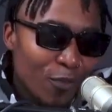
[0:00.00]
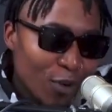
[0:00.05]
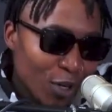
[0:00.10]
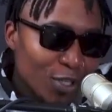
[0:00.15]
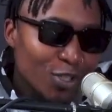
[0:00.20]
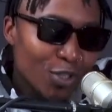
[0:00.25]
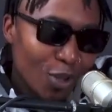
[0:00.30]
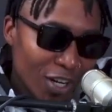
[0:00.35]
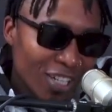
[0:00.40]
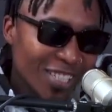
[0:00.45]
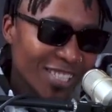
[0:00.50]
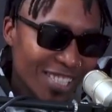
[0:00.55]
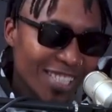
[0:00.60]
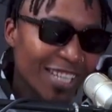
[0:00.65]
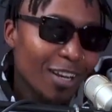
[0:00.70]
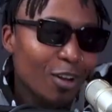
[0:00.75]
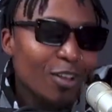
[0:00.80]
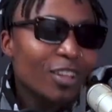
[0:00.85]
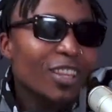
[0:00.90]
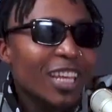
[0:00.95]
My first song
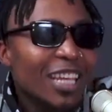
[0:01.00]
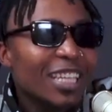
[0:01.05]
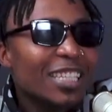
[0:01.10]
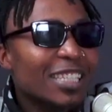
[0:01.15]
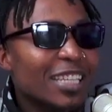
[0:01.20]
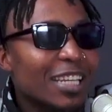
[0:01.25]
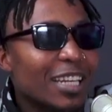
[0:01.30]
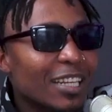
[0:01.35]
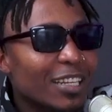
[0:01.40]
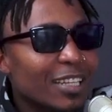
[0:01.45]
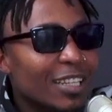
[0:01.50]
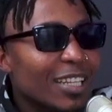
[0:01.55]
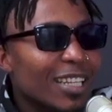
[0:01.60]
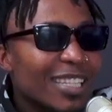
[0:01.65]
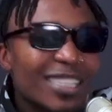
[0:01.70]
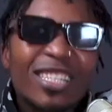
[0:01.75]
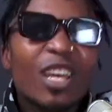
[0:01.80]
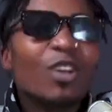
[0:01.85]
is still on the internet.